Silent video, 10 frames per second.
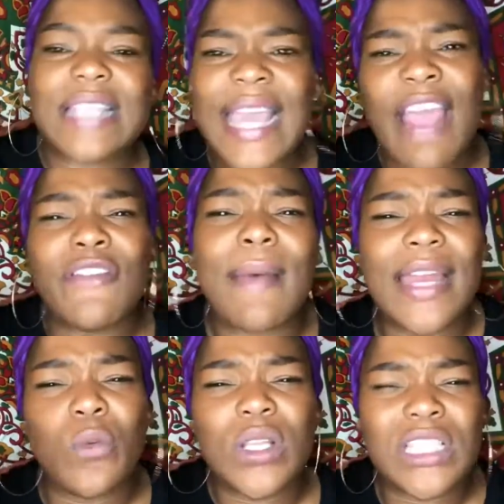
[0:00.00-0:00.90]
Like,
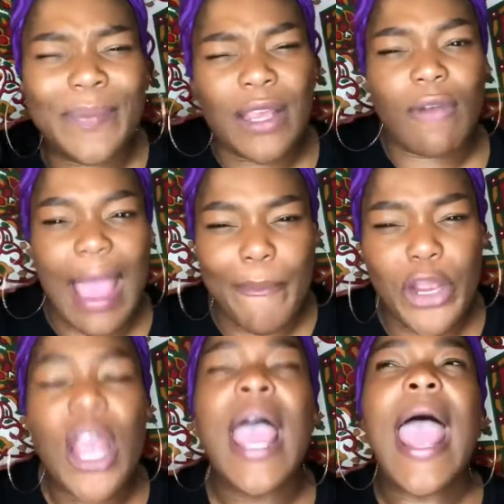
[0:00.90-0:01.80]
everybody wants to be a
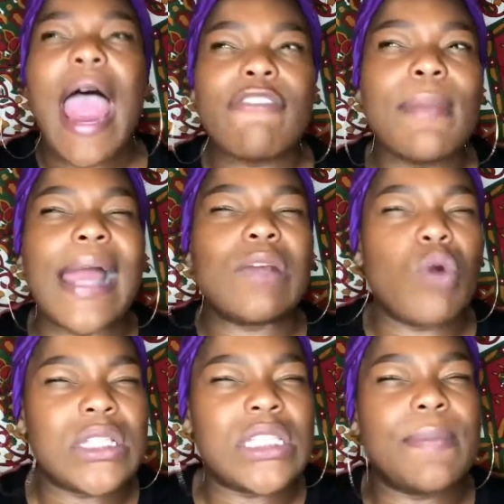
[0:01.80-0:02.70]
rapper, everybody
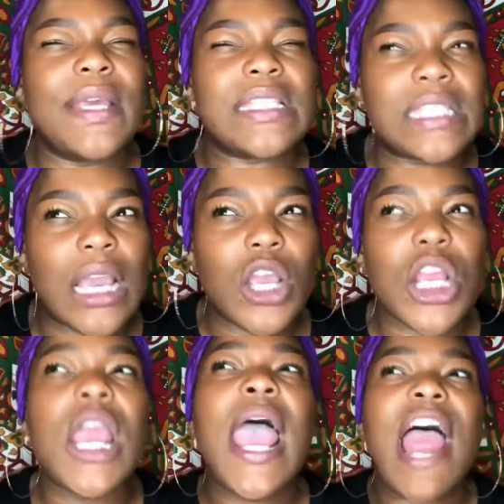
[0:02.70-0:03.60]
wants to be a singer,